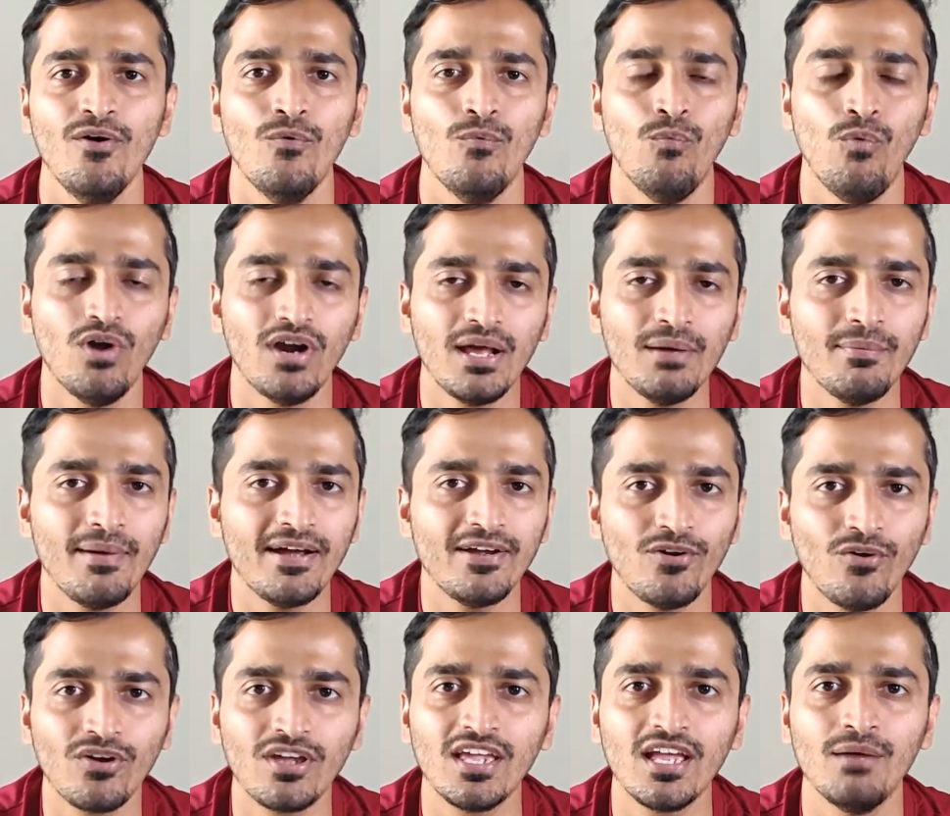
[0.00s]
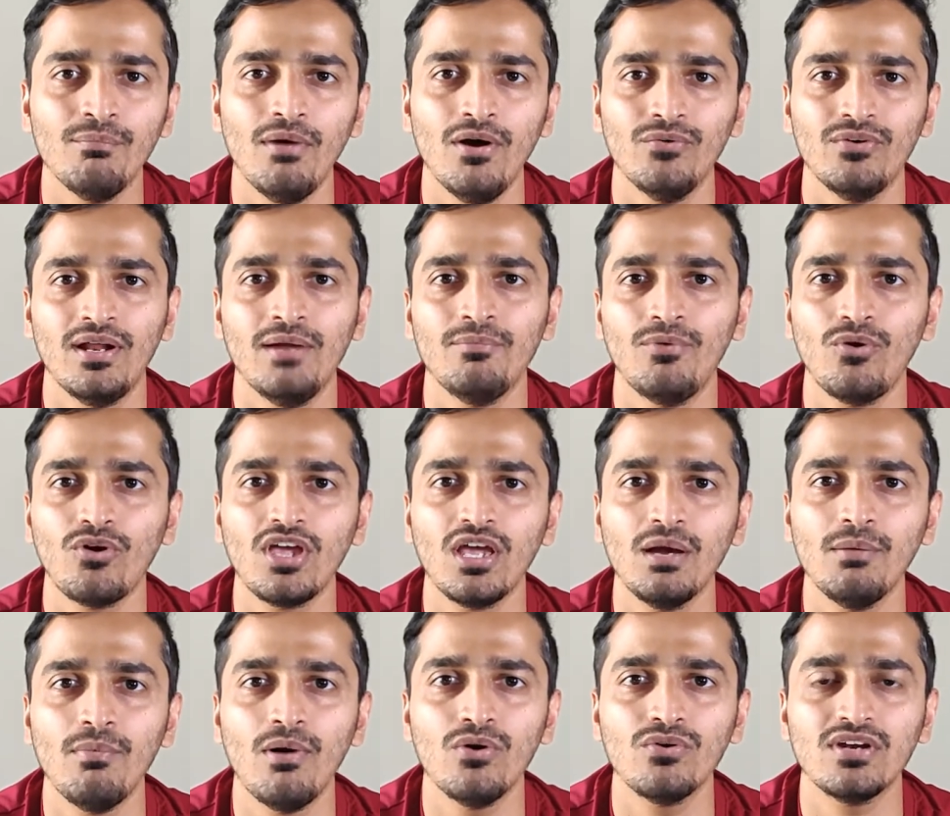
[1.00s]
What am I talking about? I'm talking
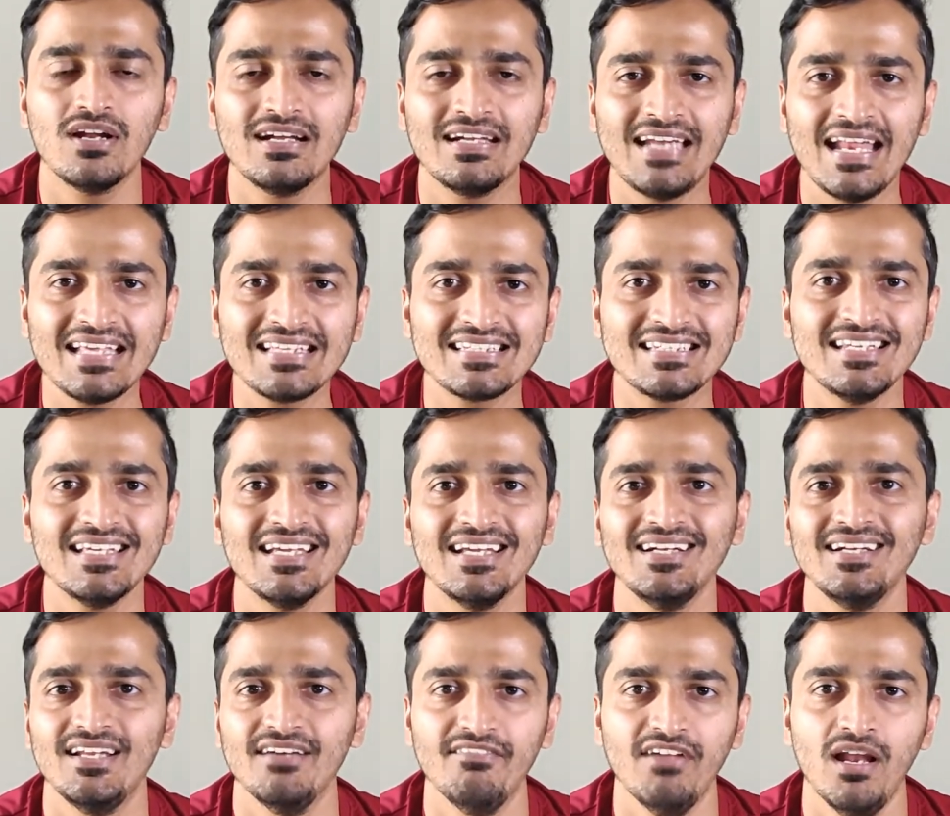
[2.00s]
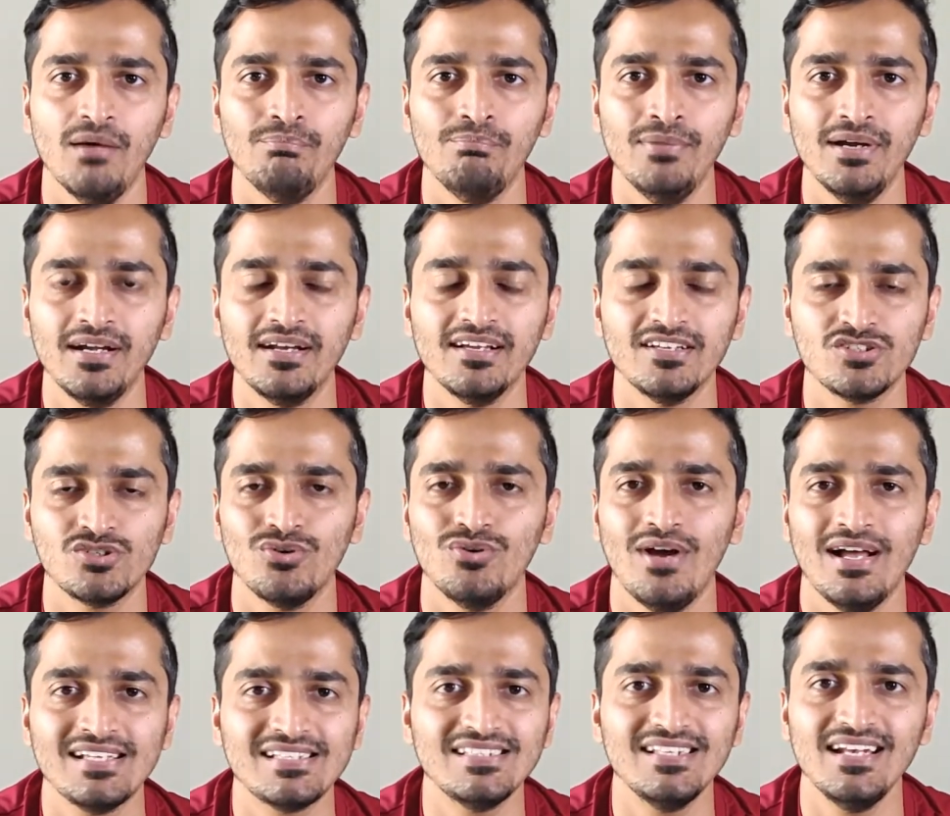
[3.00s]
about testing and development. So
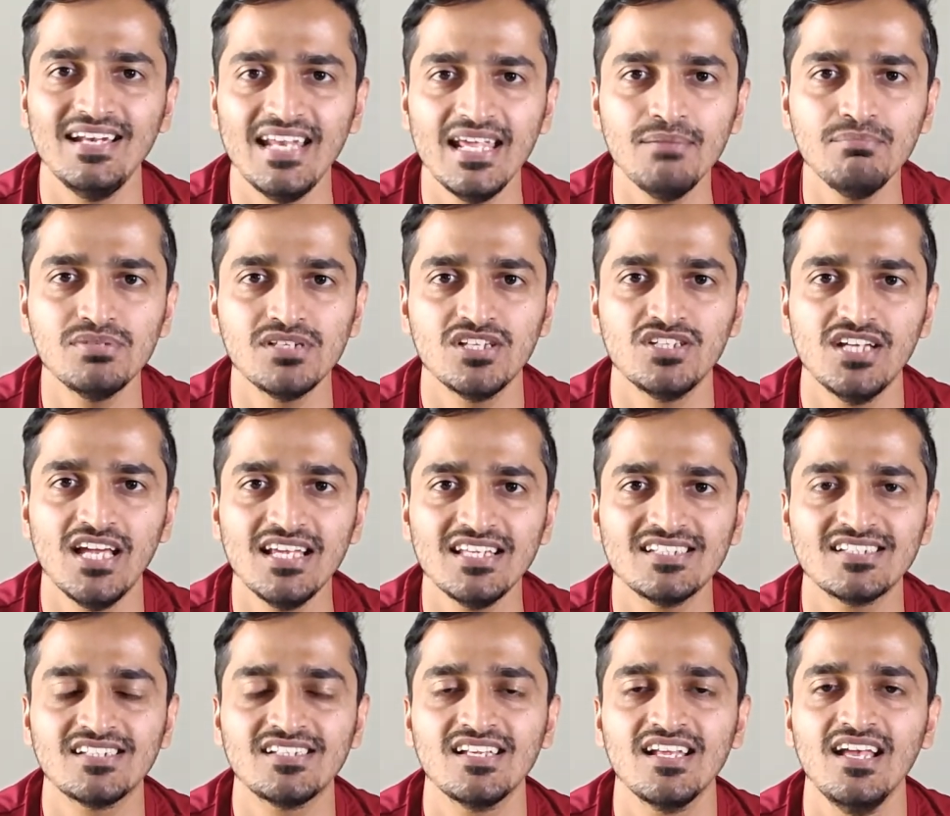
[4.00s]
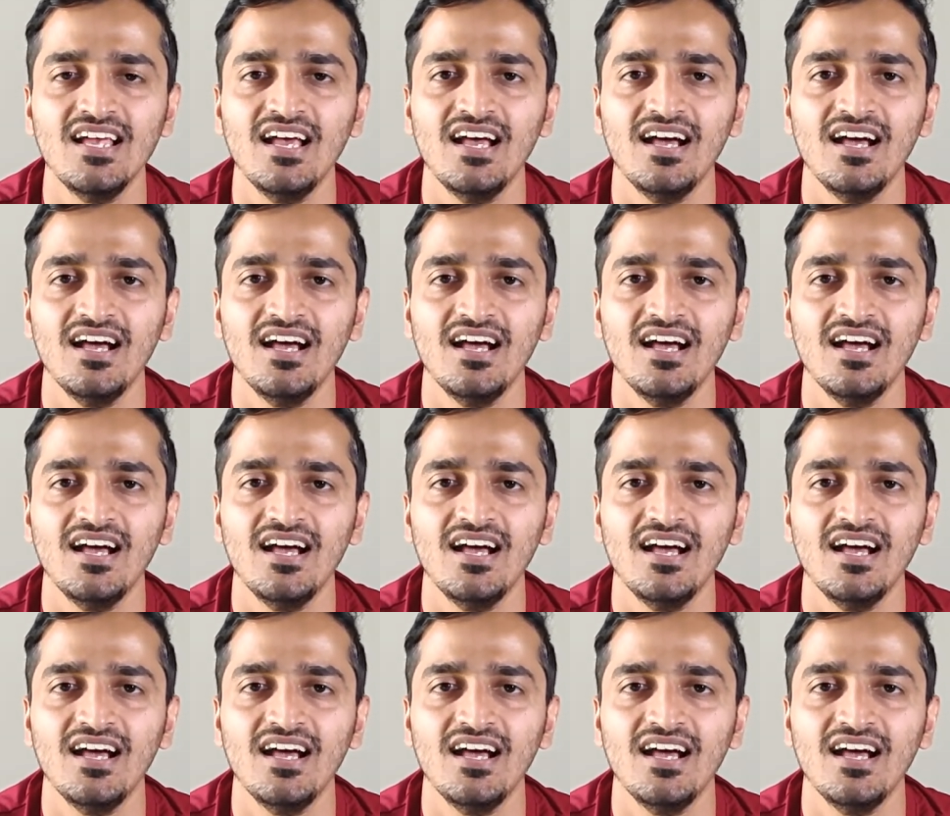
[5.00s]
as the name suggests,